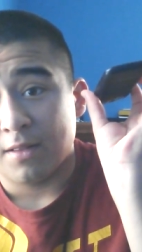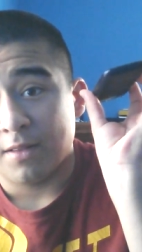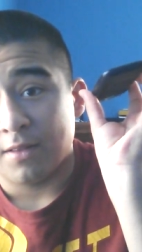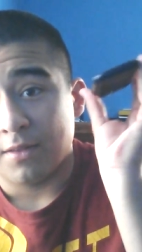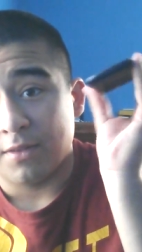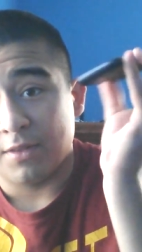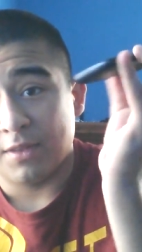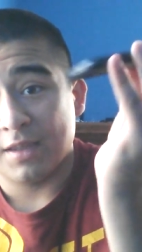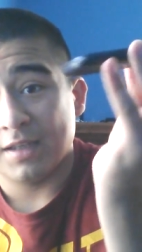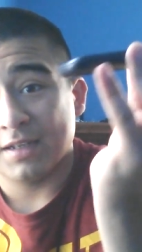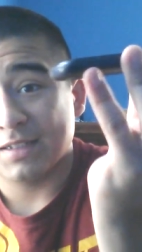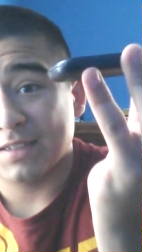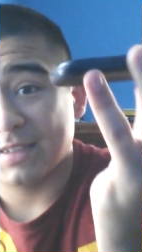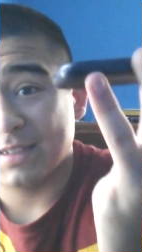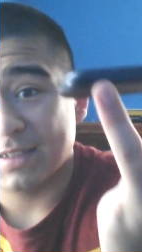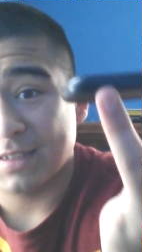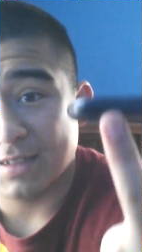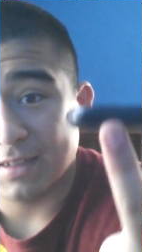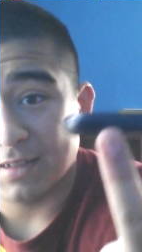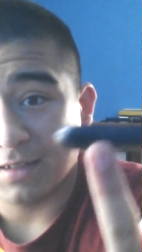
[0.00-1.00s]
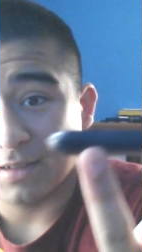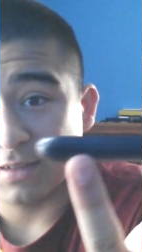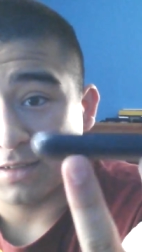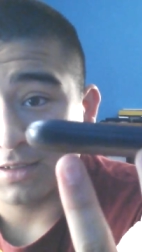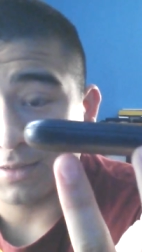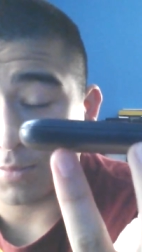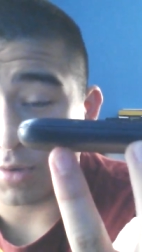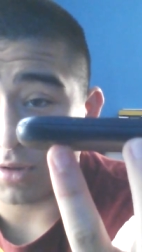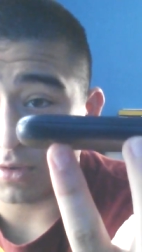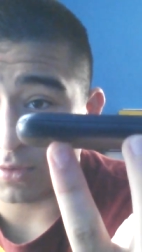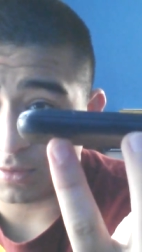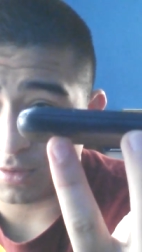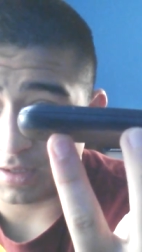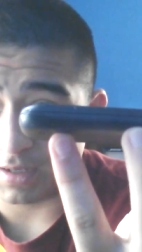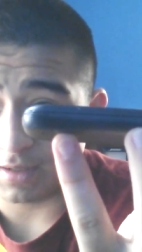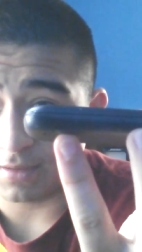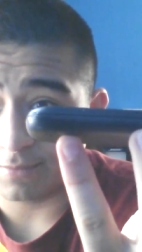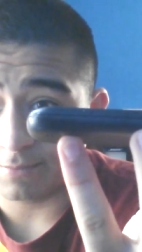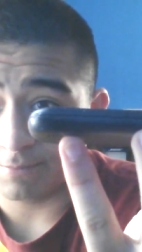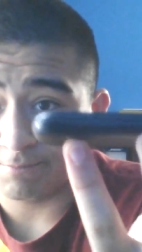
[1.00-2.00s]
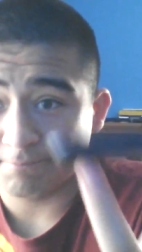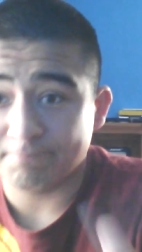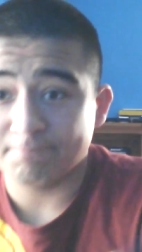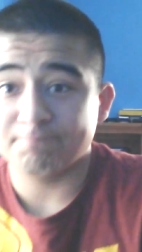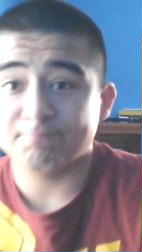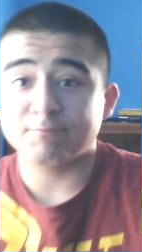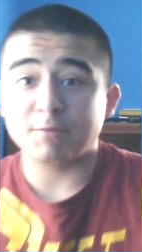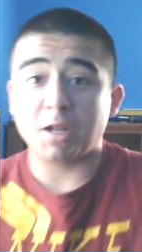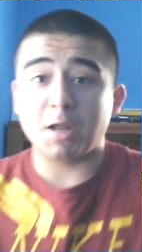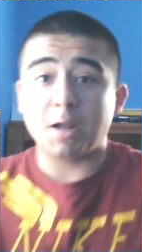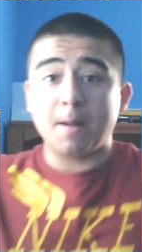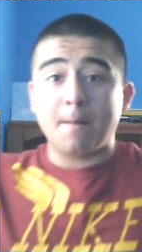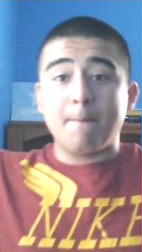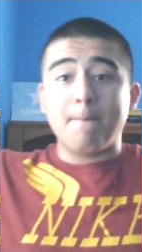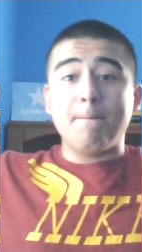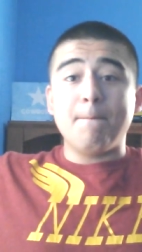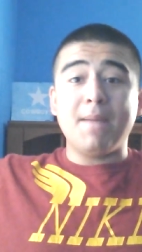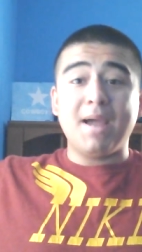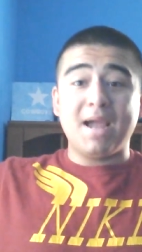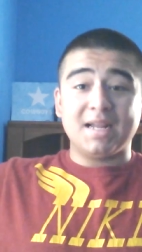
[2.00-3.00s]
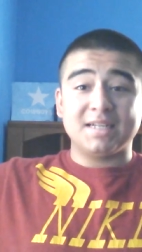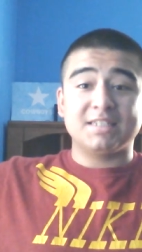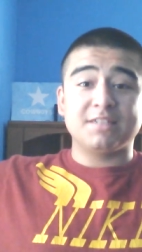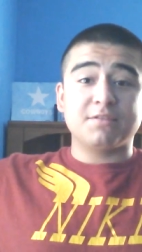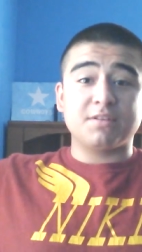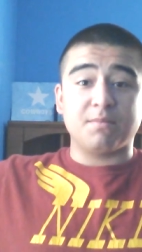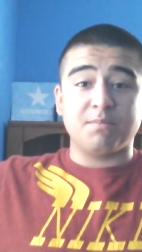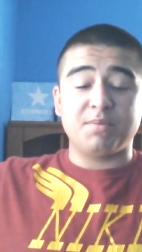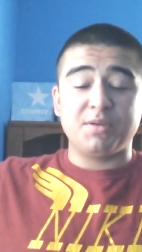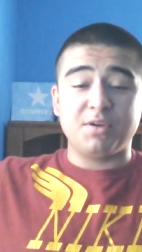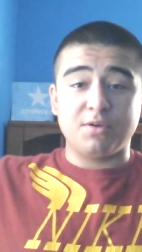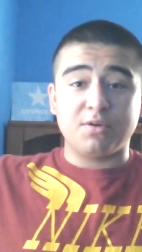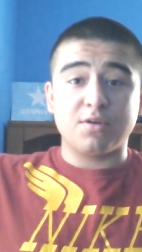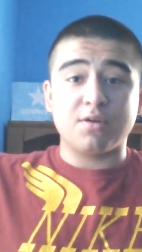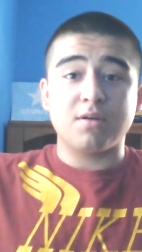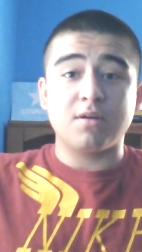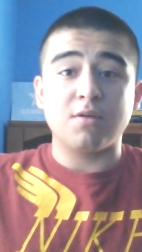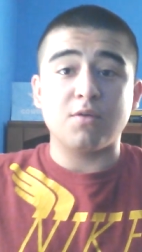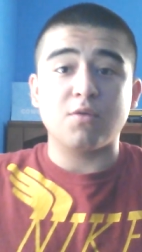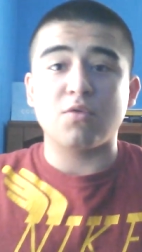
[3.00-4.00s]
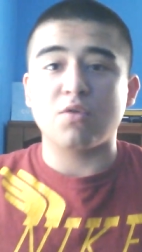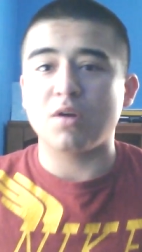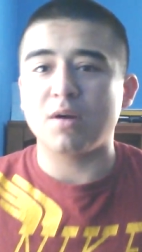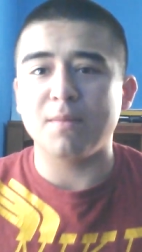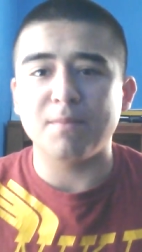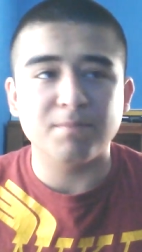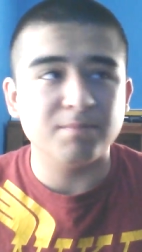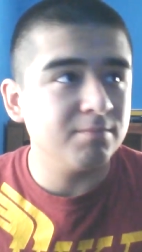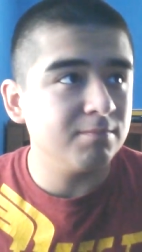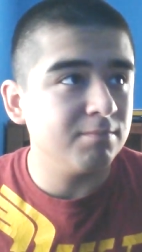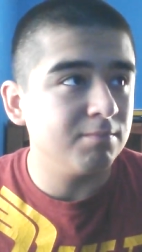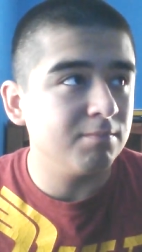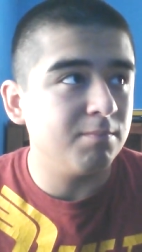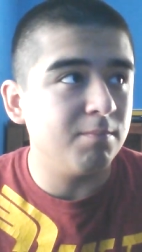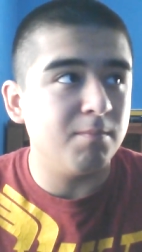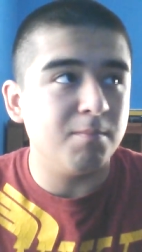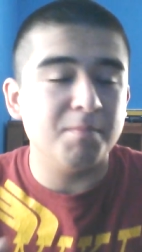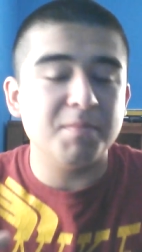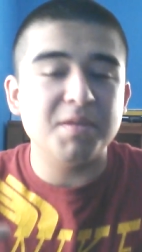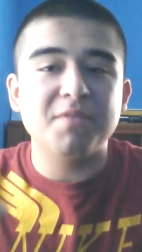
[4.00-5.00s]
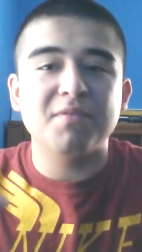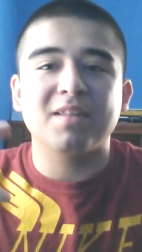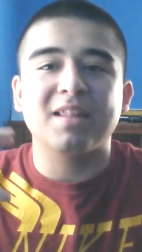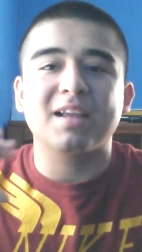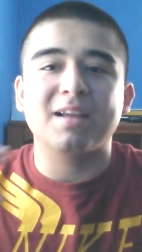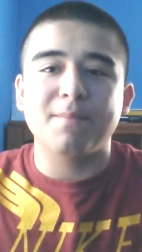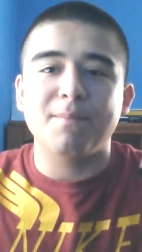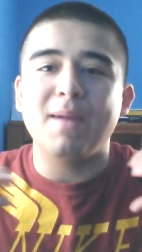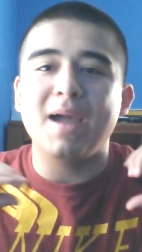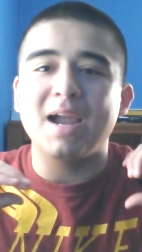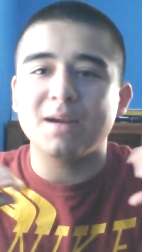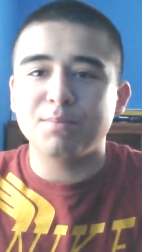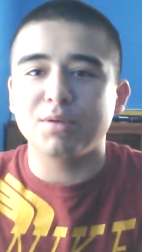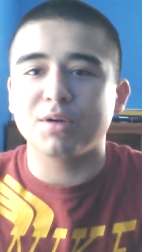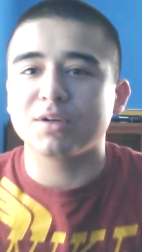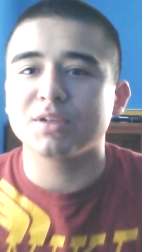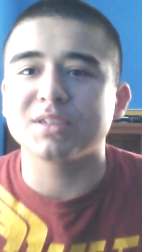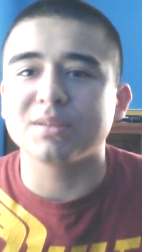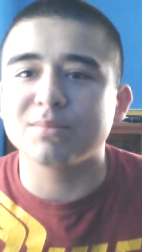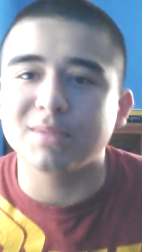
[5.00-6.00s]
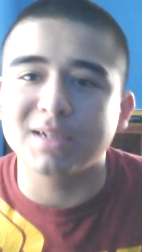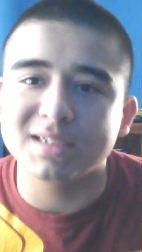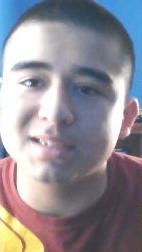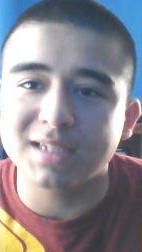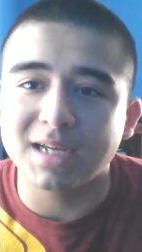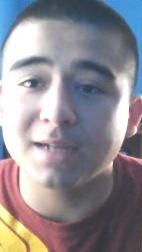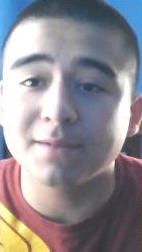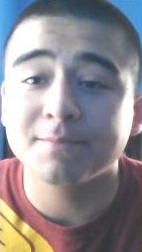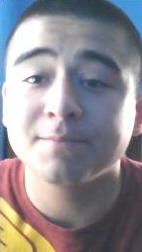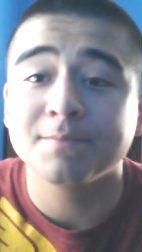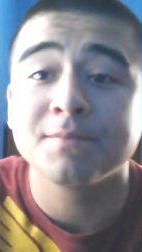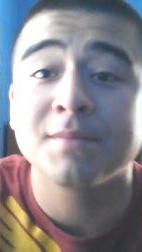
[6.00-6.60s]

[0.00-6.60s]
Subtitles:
This small little thing, a massive computer, or even like a MacBook or something like that,